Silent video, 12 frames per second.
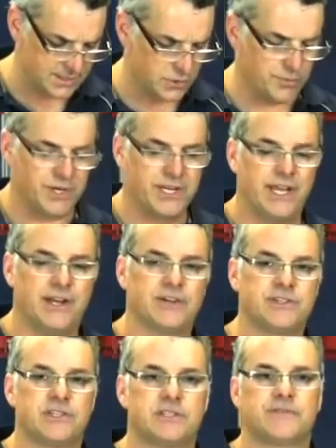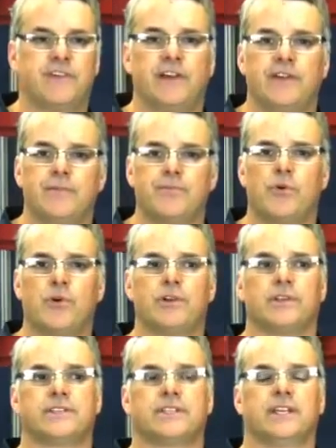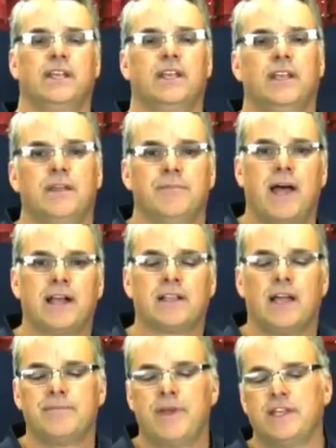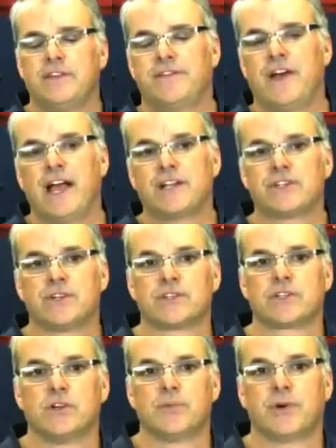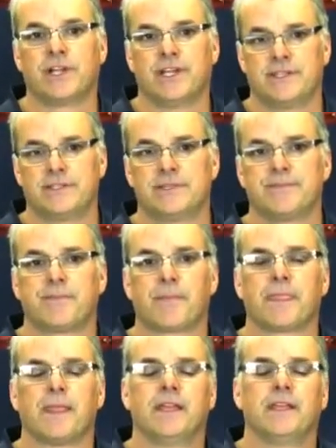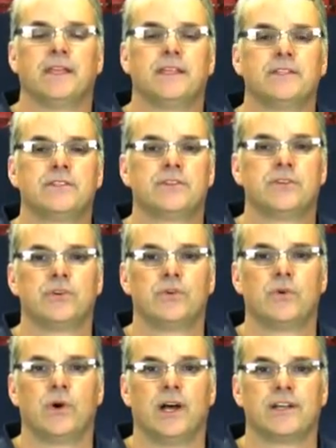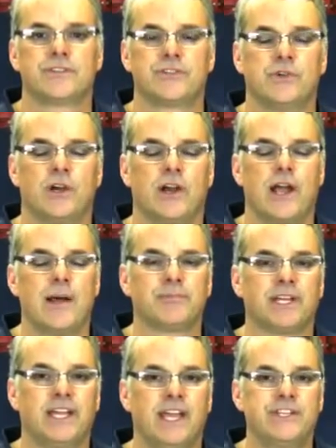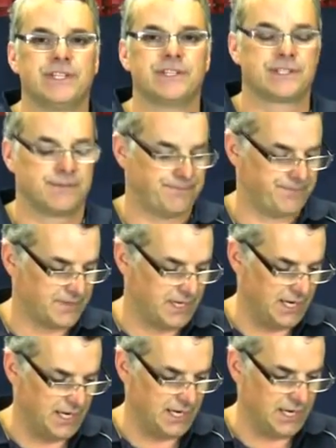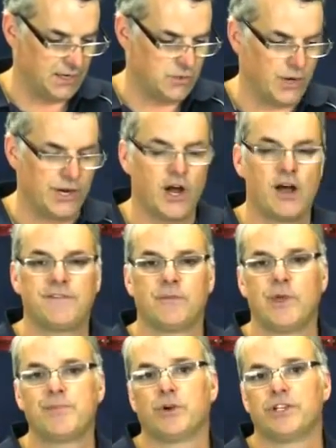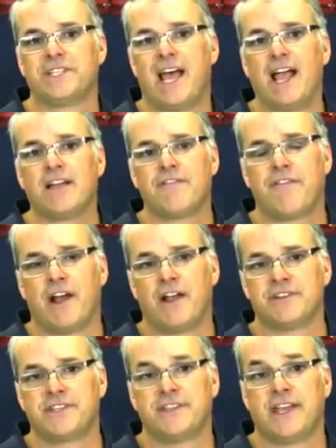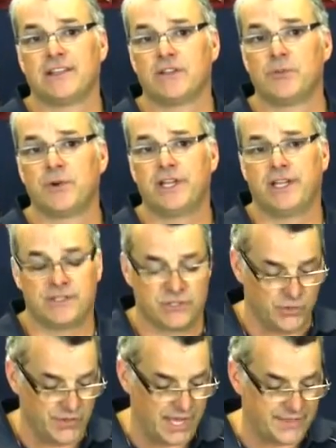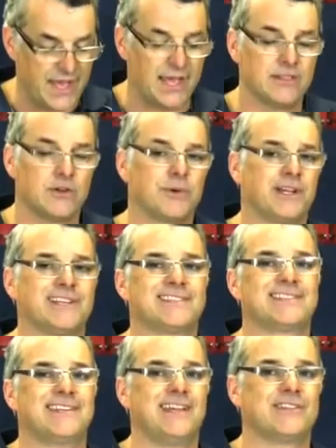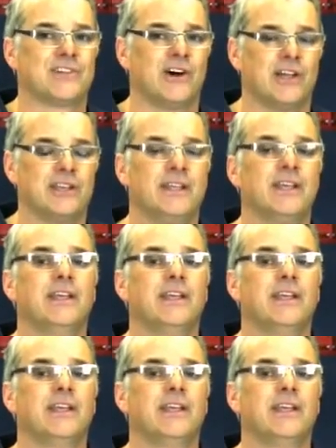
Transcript: lubricators is very important. Packline manufactures lubricants to suit our applications. Quite often we put tackifiers in that lubricant so that lubricant stays on